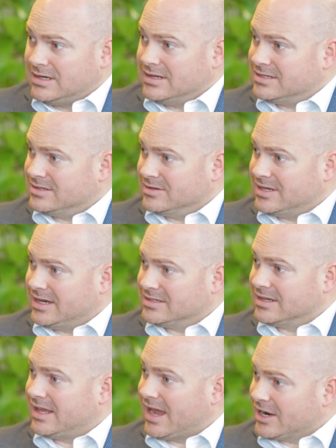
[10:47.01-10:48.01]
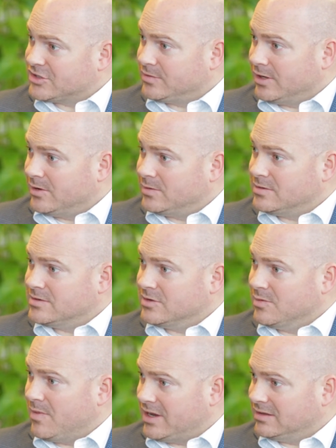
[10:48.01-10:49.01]
it still takes a cash flow
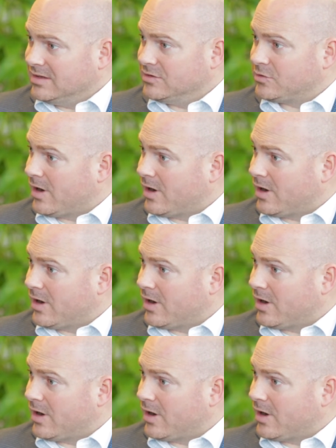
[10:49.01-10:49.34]
to make these